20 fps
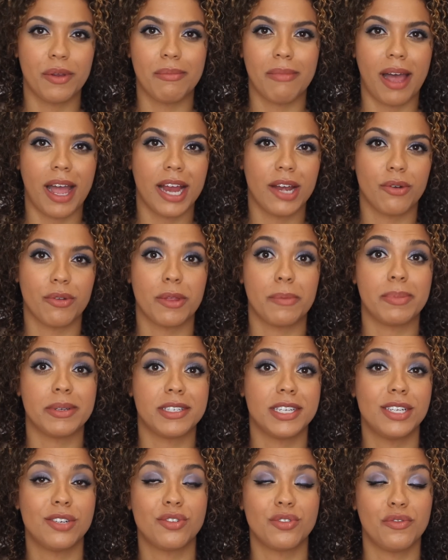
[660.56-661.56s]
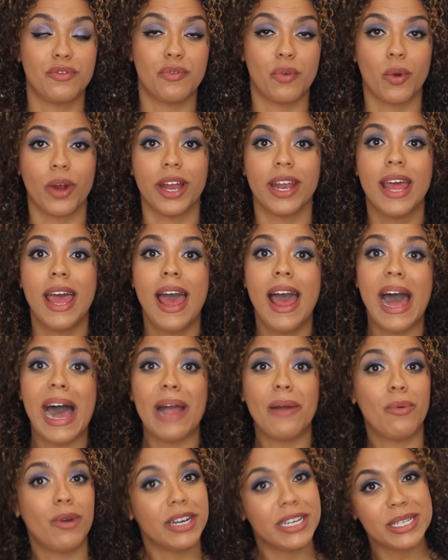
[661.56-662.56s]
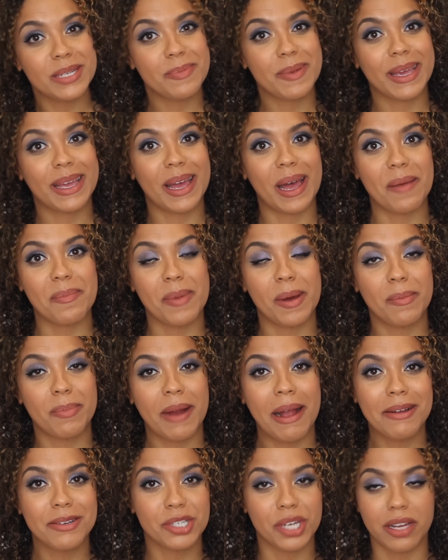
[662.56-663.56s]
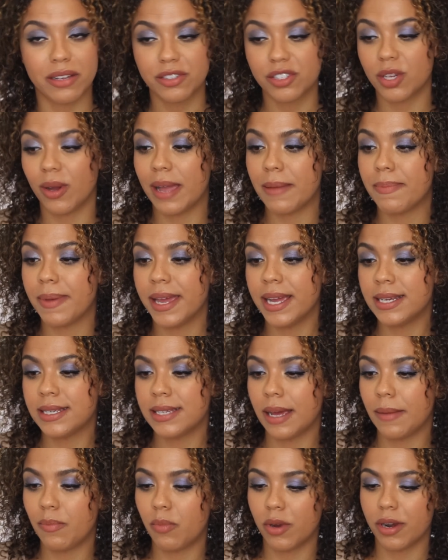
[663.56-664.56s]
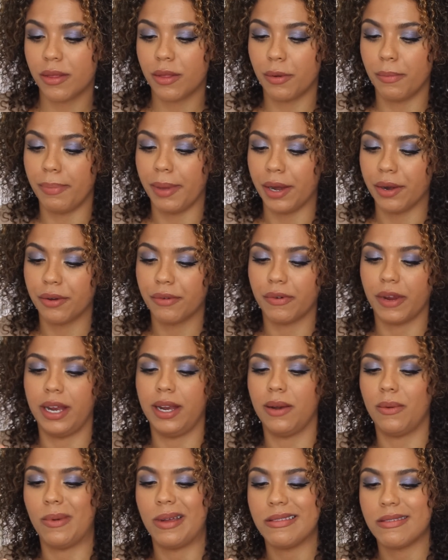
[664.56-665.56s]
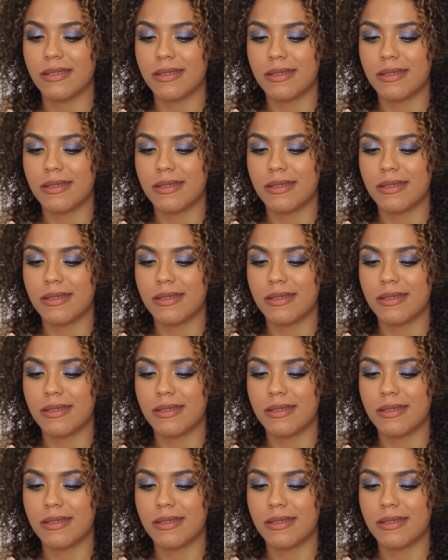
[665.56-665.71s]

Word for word: in mind or the potential for it, I wanted to pick up a brow gel. So I picked up one of their better rated ones.